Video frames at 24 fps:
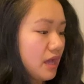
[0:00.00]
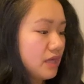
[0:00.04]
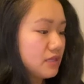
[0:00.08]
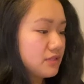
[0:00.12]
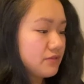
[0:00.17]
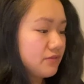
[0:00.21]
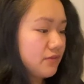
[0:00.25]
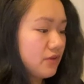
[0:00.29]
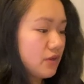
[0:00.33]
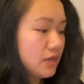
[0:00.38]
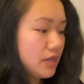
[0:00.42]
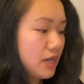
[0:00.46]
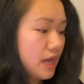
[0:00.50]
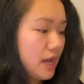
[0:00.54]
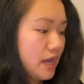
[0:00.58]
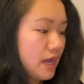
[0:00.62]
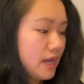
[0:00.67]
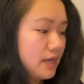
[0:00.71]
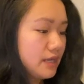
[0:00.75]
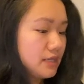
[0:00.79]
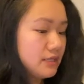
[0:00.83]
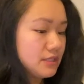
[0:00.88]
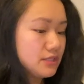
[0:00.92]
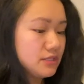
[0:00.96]
As far
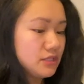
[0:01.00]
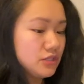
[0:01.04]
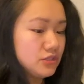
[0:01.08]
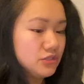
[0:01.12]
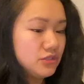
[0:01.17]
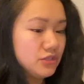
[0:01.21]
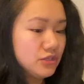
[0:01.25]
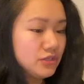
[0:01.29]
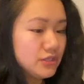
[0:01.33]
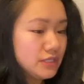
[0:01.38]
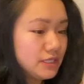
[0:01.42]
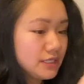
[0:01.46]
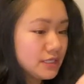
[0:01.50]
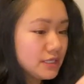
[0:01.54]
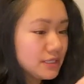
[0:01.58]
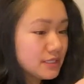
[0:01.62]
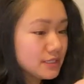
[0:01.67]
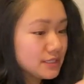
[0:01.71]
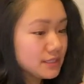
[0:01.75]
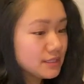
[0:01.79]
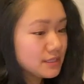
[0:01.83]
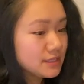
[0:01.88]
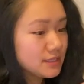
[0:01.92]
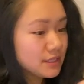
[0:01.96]
as the
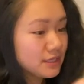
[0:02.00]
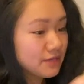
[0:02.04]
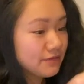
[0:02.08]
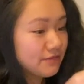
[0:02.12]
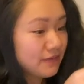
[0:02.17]
dirtiness